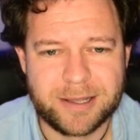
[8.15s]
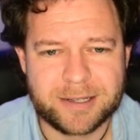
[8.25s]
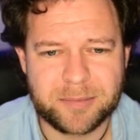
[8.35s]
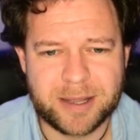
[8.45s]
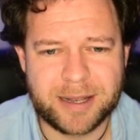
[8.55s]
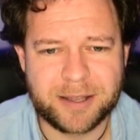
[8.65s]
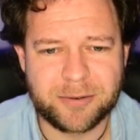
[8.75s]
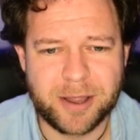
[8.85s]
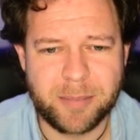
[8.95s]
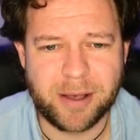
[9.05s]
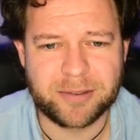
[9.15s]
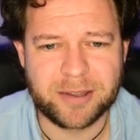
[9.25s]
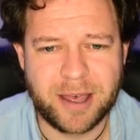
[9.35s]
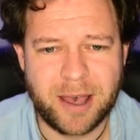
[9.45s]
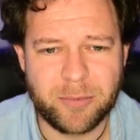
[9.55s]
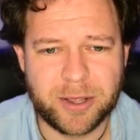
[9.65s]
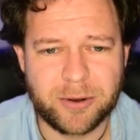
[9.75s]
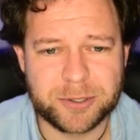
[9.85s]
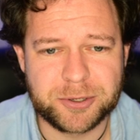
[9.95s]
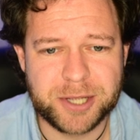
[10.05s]
Something glittery about it, and we can
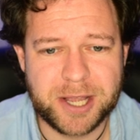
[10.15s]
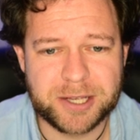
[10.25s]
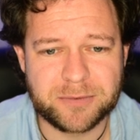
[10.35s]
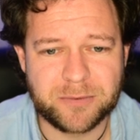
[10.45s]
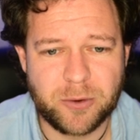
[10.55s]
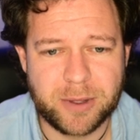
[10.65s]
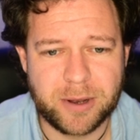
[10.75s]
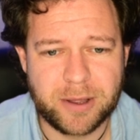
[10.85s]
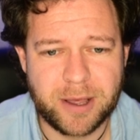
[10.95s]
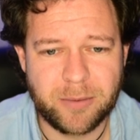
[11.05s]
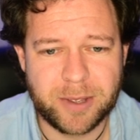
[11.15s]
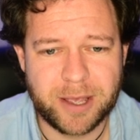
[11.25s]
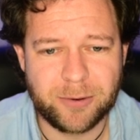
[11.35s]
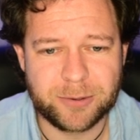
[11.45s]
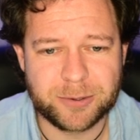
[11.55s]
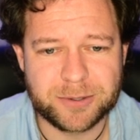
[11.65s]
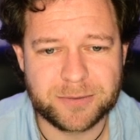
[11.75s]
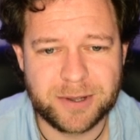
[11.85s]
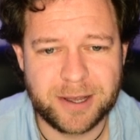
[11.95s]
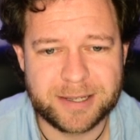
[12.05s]
also change the formula, and we get all sorts
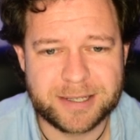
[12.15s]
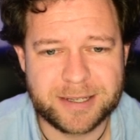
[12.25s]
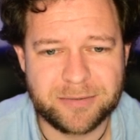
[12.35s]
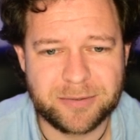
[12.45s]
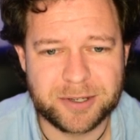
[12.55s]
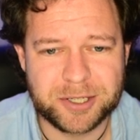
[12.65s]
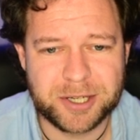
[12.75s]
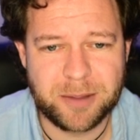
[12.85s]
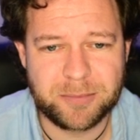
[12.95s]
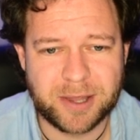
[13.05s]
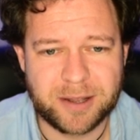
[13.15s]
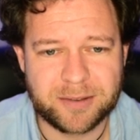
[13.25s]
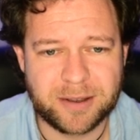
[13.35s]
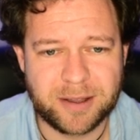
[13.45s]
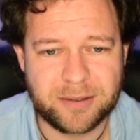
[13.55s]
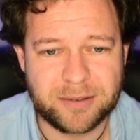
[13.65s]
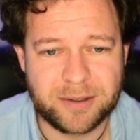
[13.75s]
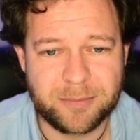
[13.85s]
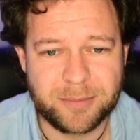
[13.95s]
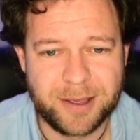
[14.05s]
of nice different shapes. That's a nice shape.